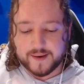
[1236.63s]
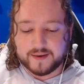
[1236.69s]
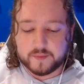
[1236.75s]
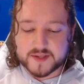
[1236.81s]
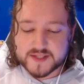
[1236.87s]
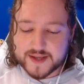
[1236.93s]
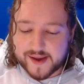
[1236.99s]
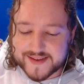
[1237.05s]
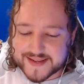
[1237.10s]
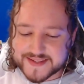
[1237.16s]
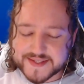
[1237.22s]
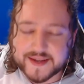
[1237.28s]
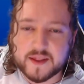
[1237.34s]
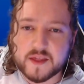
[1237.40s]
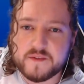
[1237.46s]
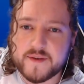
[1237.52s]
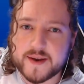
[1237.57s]
Anyways, guys, that's the
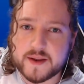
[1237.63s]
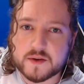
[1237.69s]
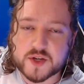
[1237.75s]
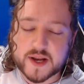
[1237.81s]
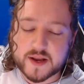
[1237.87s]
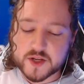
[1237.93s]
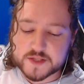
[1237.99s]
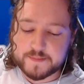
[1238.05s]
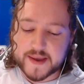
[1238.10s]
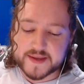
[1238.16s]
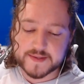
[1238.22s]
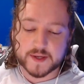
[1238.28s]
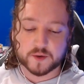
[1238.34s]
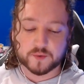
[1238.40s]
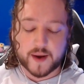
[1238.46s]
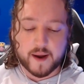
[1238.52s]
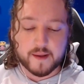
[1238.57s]
end of the video. Kind of just
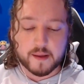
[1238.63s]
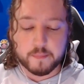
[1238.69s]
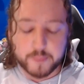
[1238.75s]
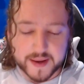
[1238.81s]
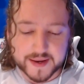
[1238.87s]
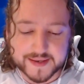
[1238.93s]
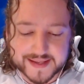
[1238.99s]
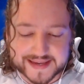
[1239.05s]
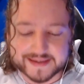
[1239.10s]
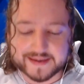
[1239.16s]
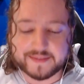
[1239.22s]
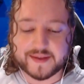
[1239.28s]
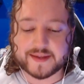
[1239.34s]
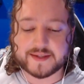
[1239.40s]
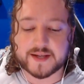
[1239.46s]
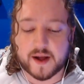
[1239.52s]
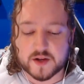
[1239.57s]
messing around a bit in
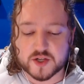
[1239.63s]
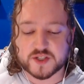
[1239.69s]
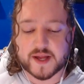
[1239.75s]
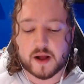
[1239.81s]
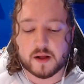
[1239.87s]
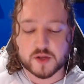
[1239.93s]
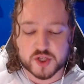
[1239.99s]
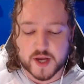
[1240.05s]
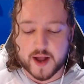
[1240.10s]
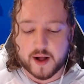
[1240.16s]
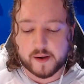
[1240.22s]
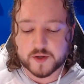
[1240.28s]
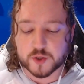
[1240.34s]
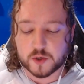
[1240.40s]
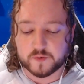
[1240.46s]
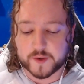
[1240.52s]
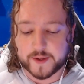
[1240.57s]
the touchdown
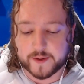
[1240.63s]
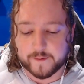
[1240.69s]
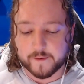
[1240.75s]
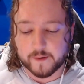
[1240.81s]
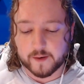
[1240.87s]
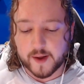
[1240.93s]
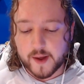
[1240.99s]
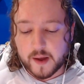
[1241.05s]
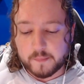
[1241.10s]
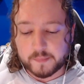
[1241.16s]
challenge over here.